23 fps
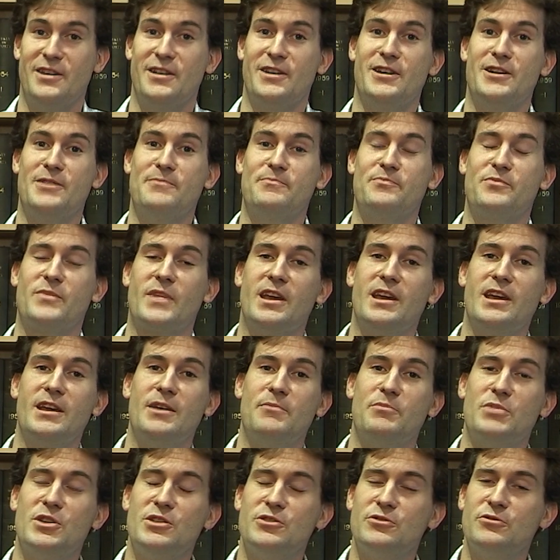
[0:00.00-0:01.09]

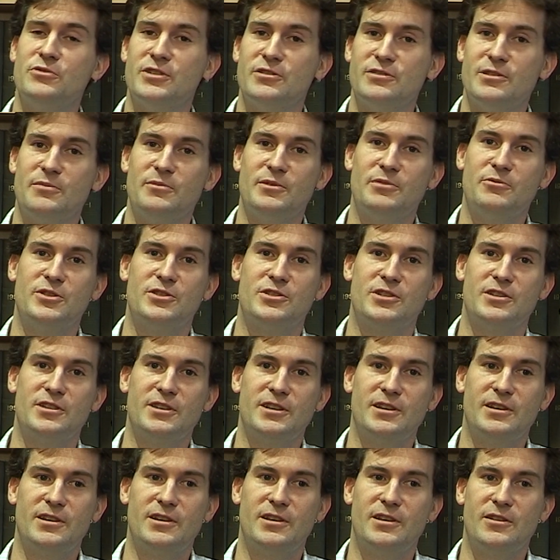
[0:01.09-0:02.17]
But it's also something which I
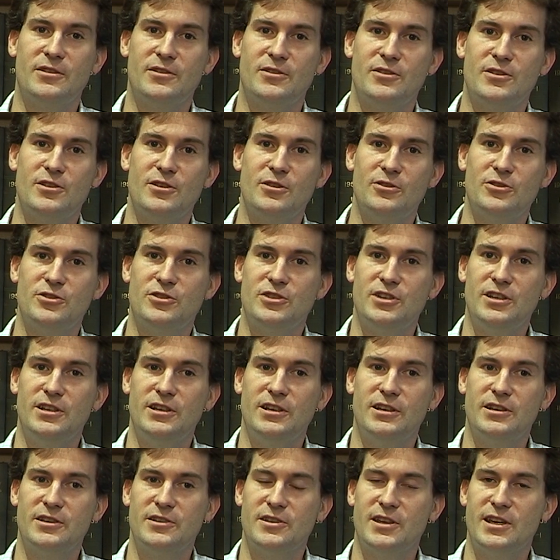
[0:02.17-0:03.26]
think
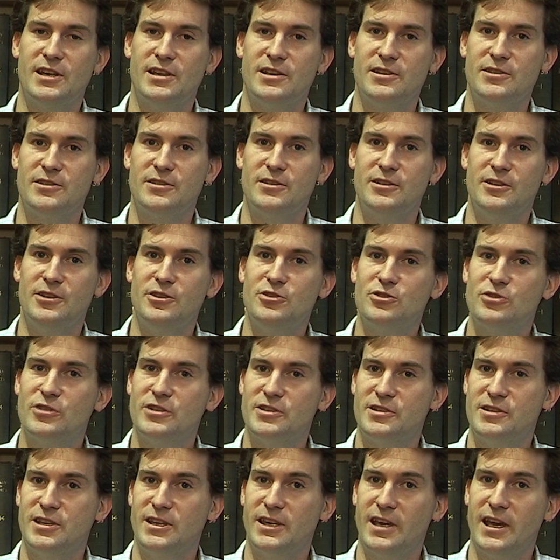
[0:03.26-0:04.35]
theology has had an
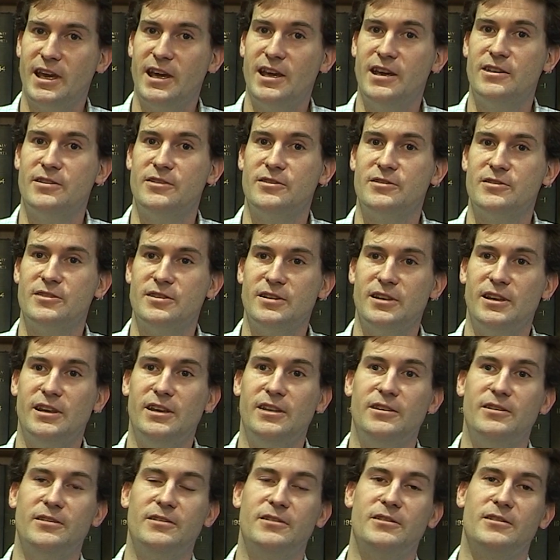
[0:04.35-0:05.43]
interesting hand
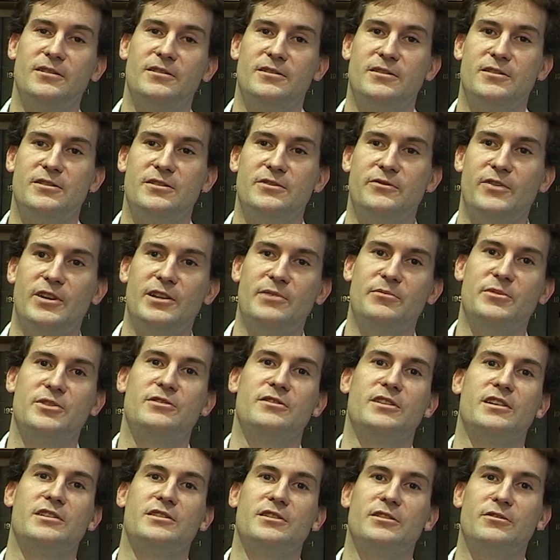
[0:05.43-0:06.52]
in the development
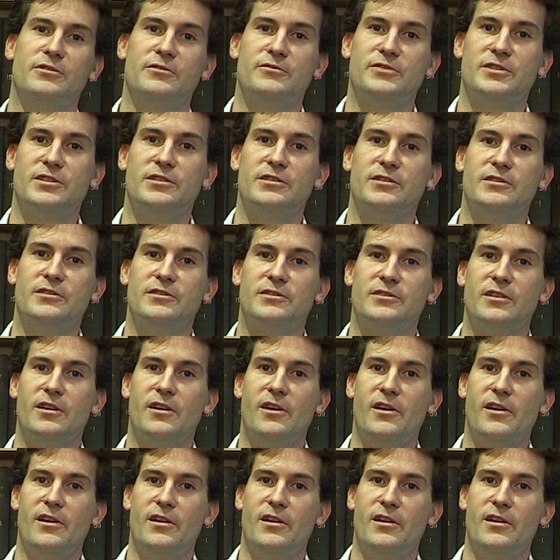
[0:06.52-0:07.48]
of that area of science.